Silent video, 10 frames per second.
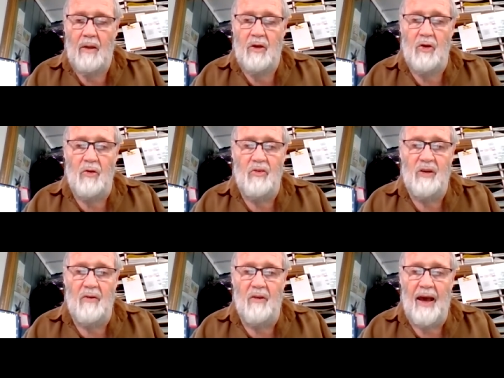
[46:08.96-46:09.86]
use
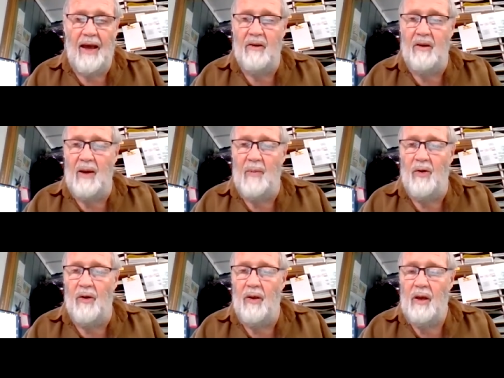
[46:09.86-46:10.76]
that
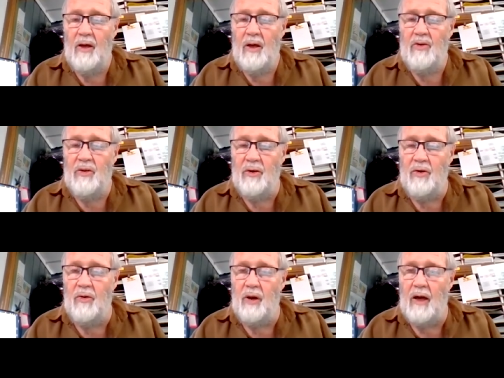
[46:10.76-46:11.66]
number
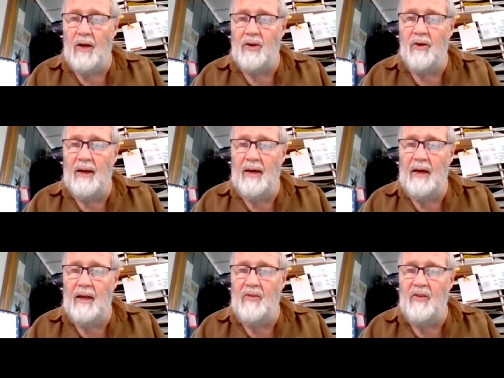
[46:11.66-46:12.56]
to turn in
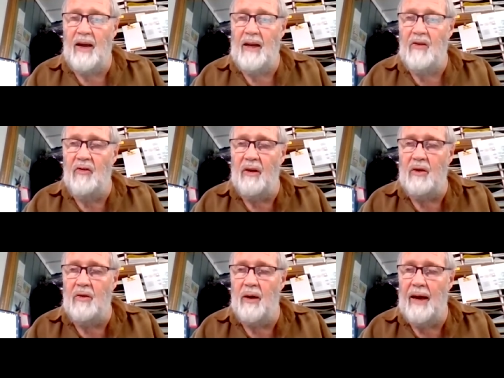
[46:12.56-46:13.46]
any sightings that
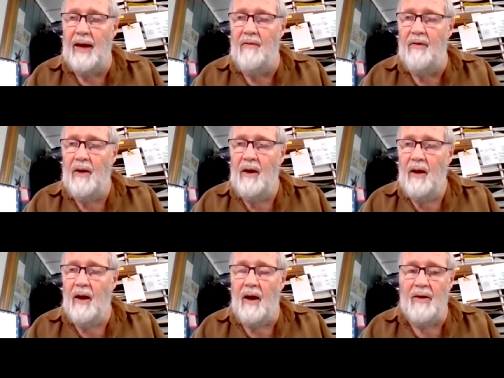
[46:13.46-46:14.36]
you have
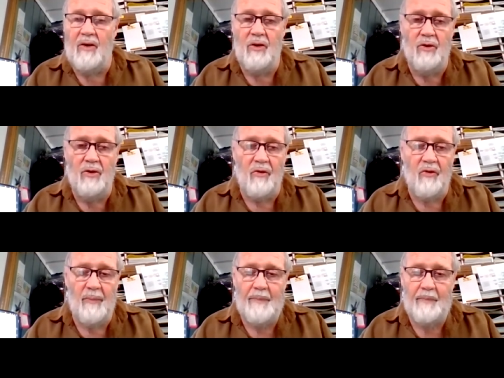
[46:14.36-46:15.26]
on
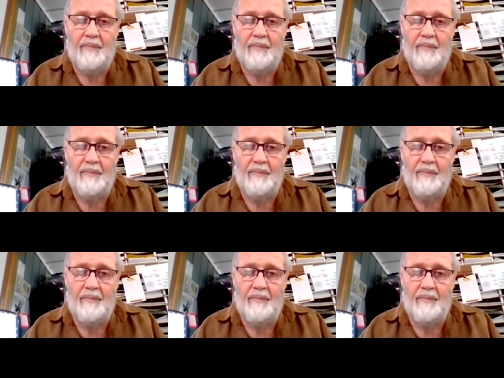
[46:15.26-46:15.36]
cougars.